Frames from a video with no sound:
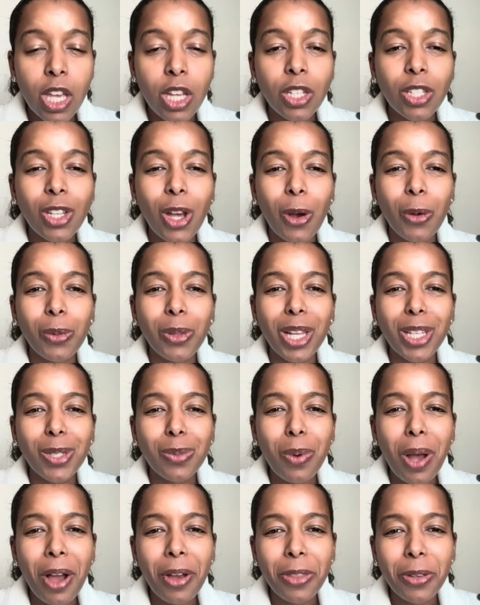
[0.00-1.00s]
So let's
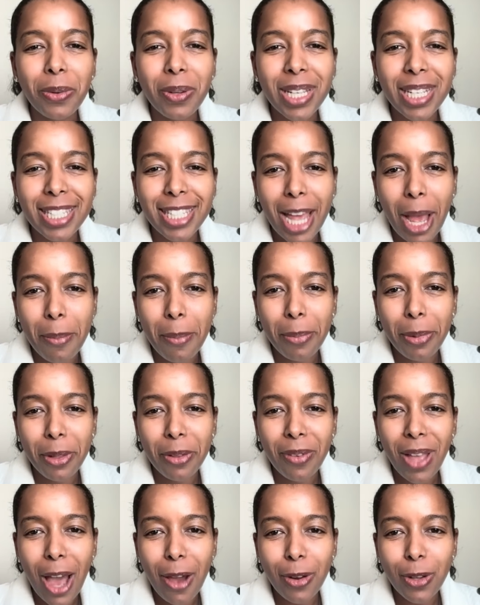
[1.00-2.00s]
walk through an
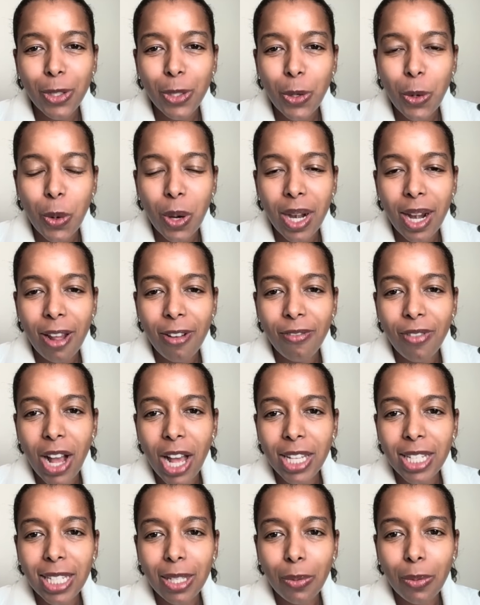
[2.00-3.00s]
example of how to score an
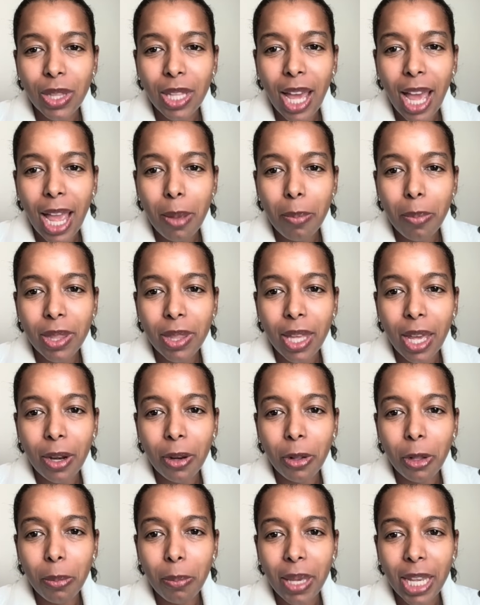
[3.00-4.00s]
F-VASI with a
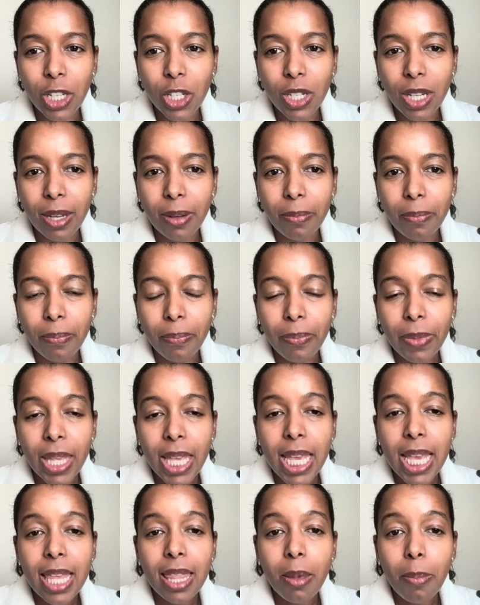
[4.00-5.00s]
hypothetical patient.
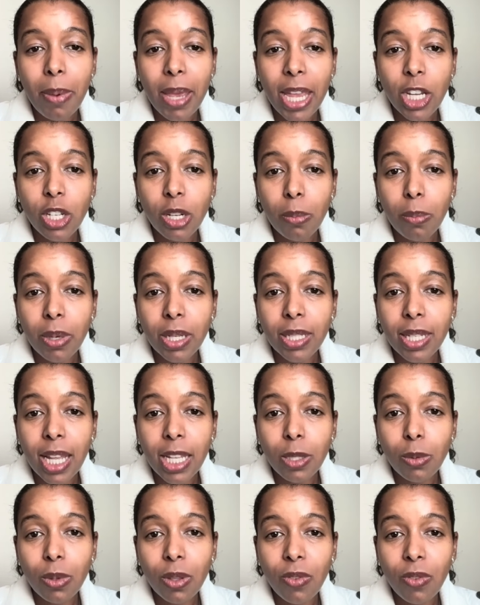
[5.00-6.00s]
The patient
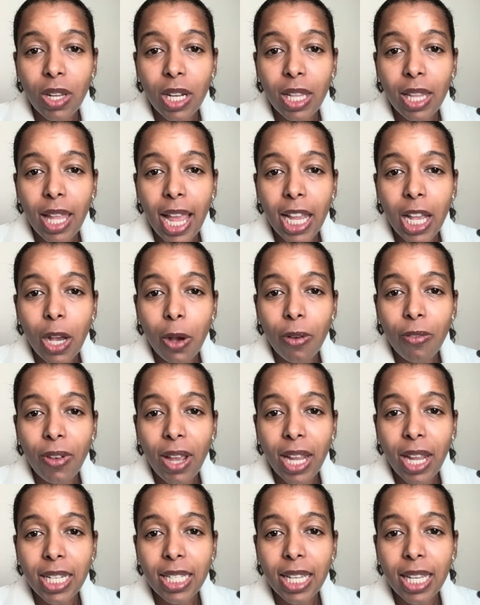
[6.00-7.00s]
presents with vitiligo
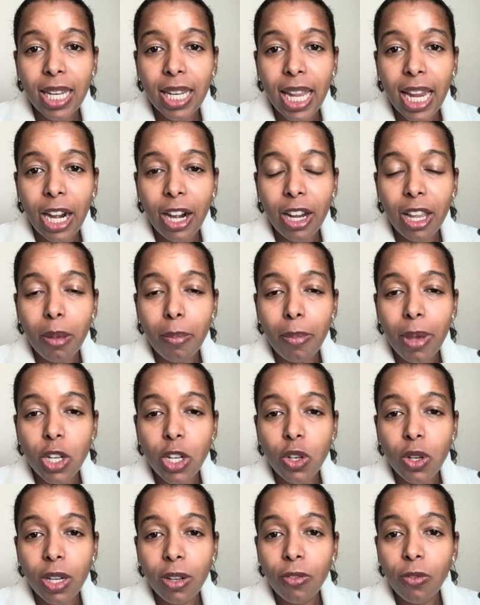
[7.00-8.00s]
affecting an area
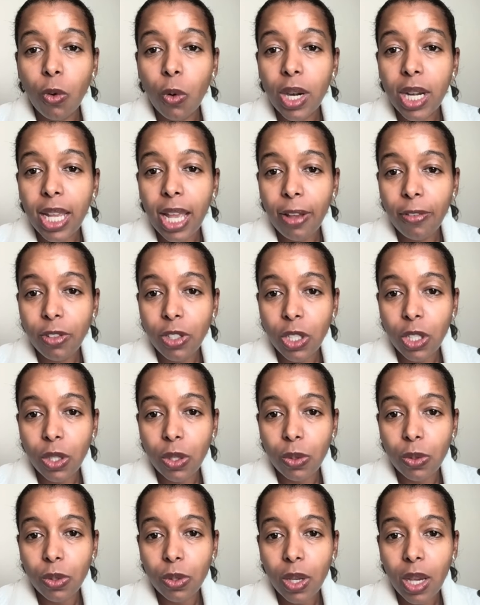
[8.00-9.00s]
measuring 40
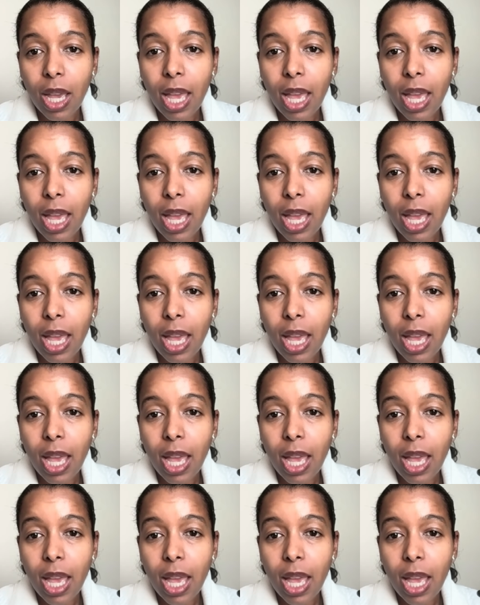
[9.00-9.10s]
FTU.